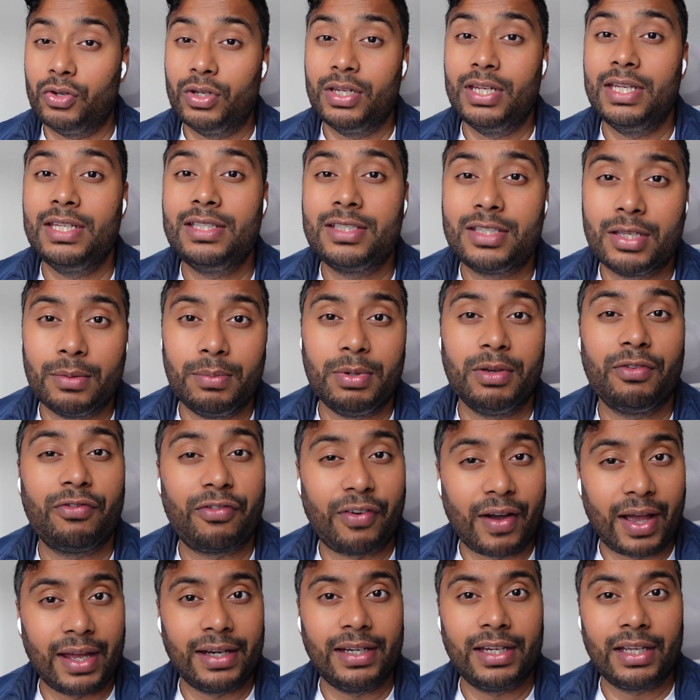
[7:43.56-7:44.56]
you need to be
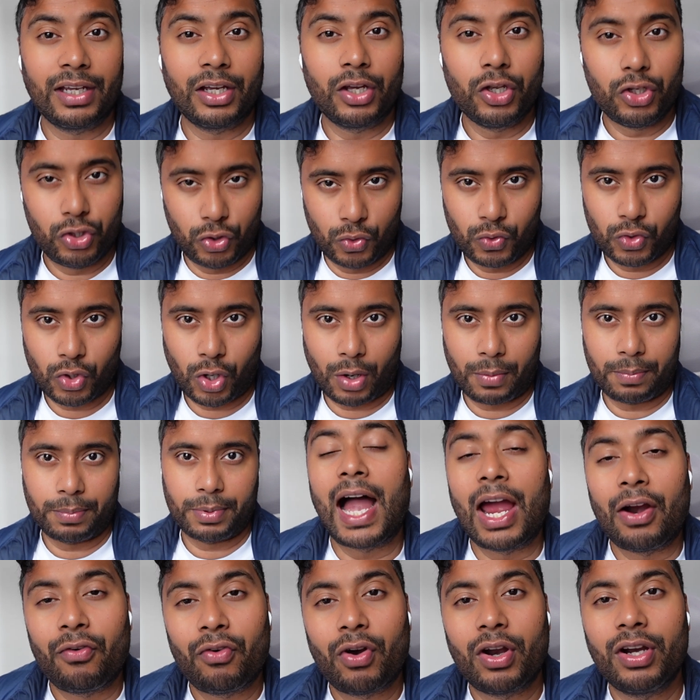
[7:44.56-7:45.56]
finding a new job.
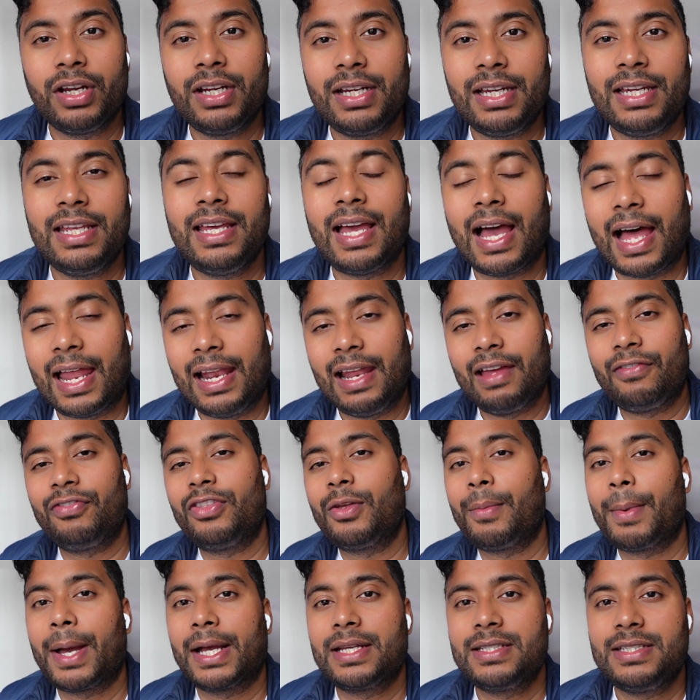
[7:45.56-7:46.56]
Ironically, I left
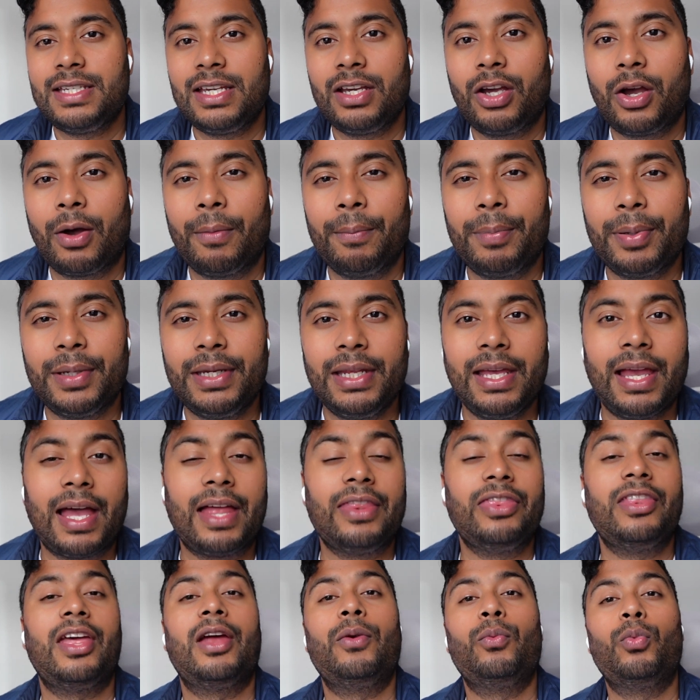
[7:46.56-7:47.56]
the magazine company
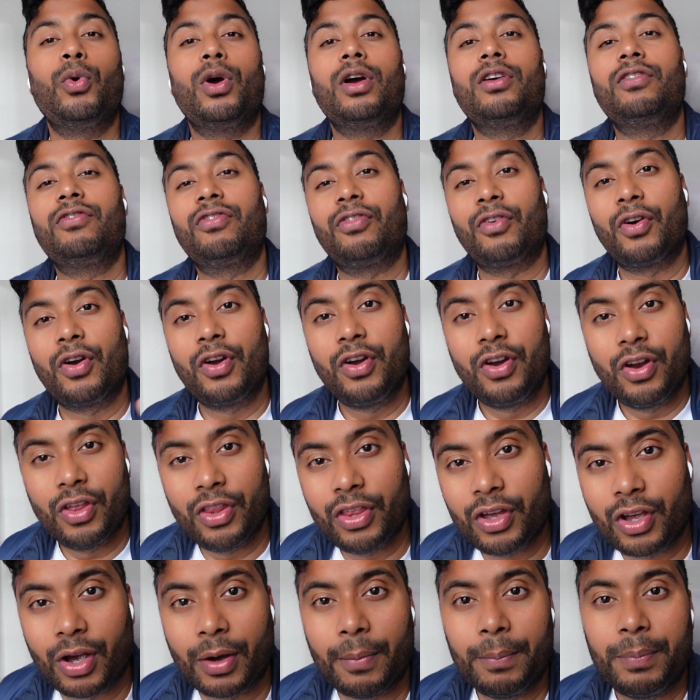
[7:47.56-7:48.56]
and then worked for
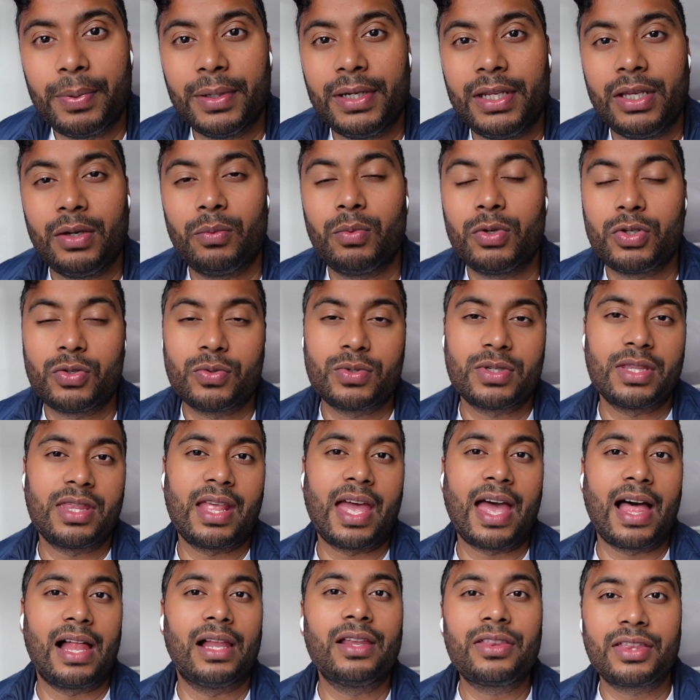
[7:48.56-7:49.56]
another company, which was in the
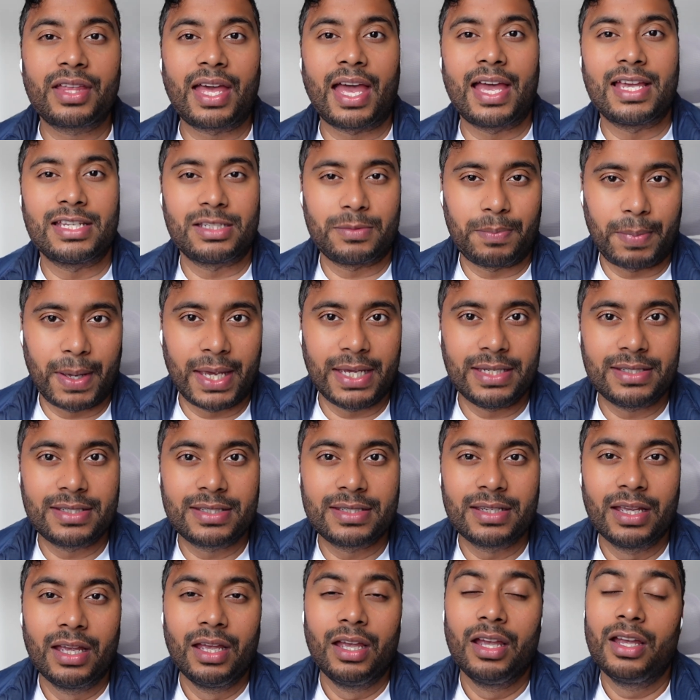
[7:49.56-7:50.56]
healthcare
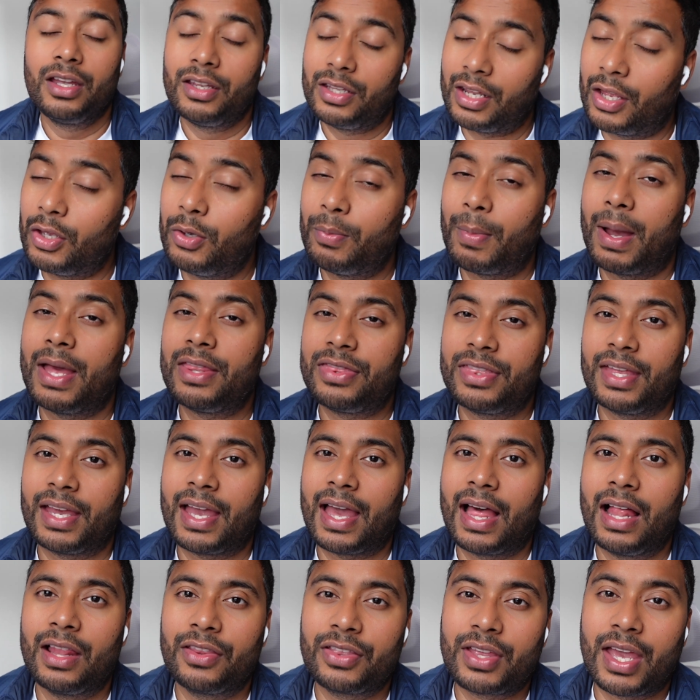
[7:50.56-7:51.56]
space. Now, you might think
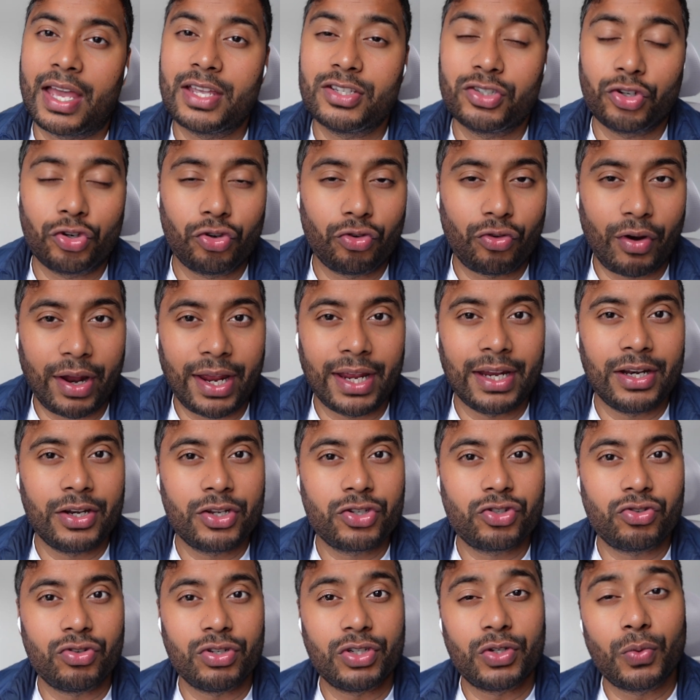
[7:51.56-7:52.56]
healthcare is a great
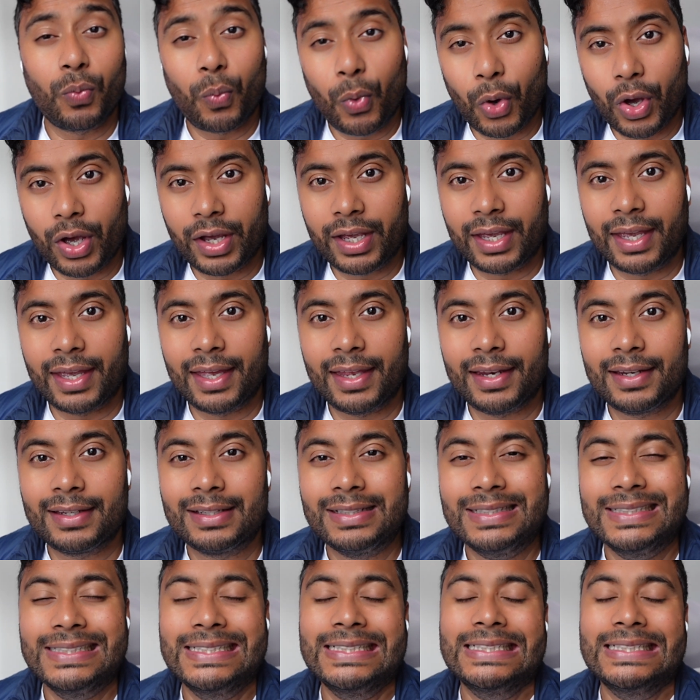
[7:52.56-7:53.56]
industry to work in.